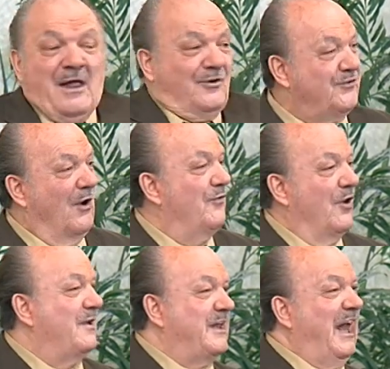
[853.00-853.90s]
So
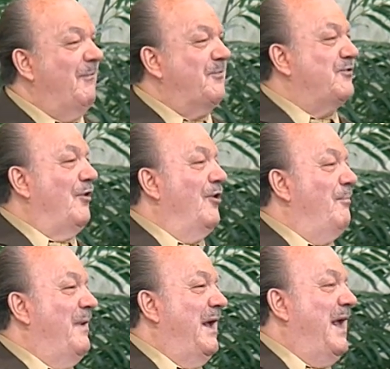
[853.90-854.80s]
their gift's going
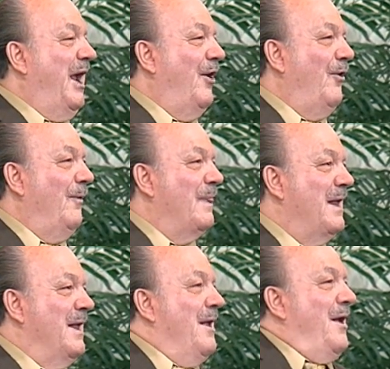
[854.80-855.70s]
to be here
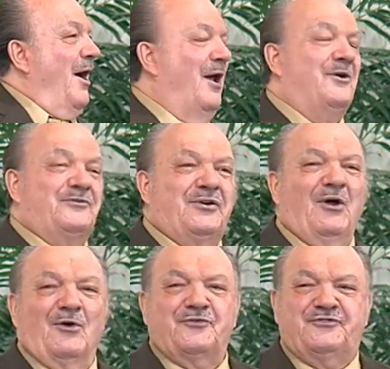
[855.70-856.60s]

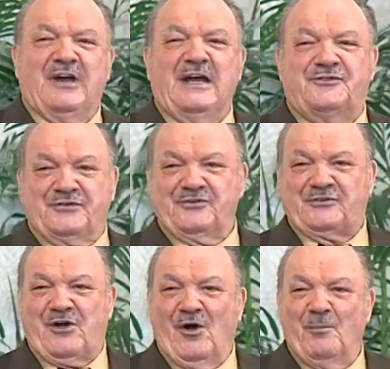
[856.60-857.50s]
until
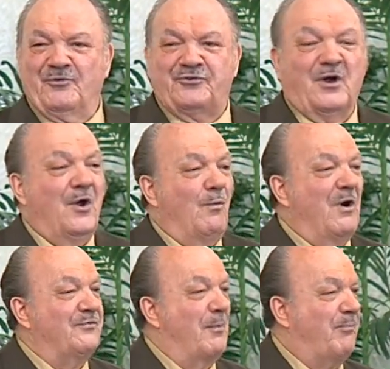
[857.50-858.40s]
Jesus comes
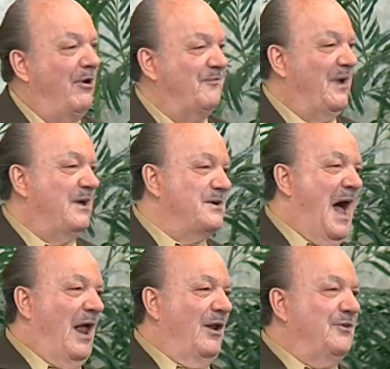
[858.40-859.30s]
with the perfect
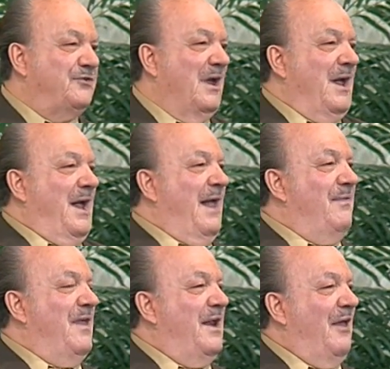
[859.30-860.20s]
knowledge.
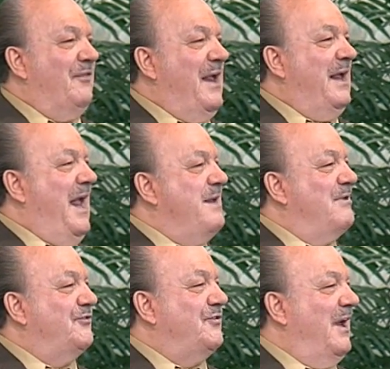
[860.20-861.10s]
And then I think
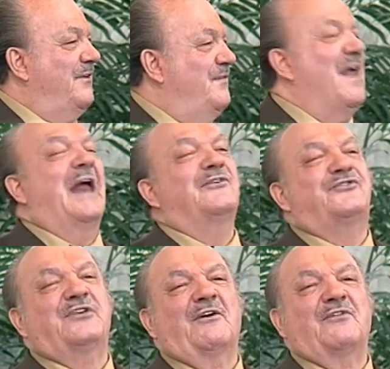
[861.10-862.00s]
Amos said, Then
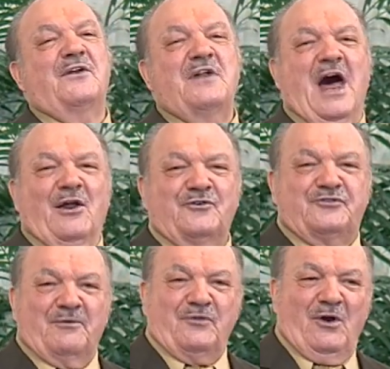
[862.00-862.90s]
shall the
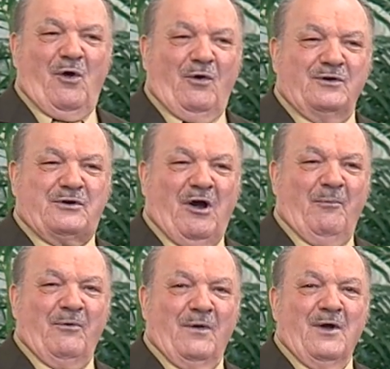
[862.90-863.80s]
knowledge of the Lord
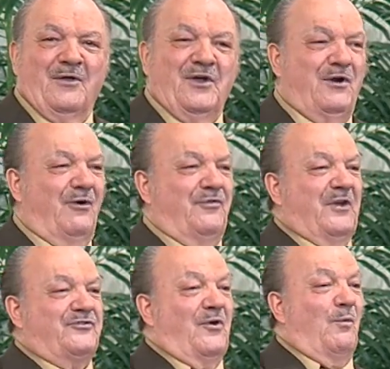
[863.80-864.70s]
cover the
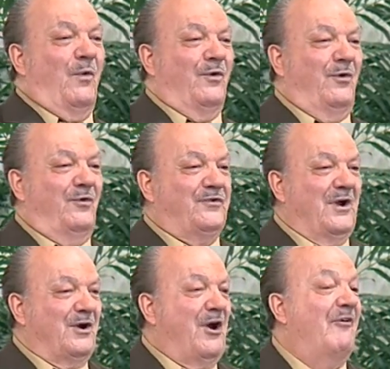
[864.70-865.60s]
earth as the waters
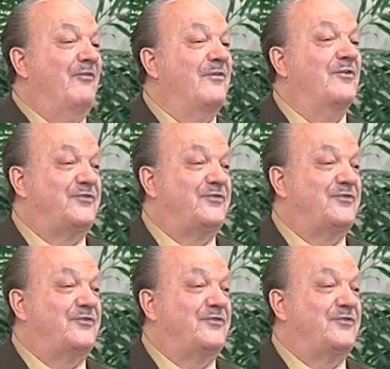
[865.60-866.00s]
cover the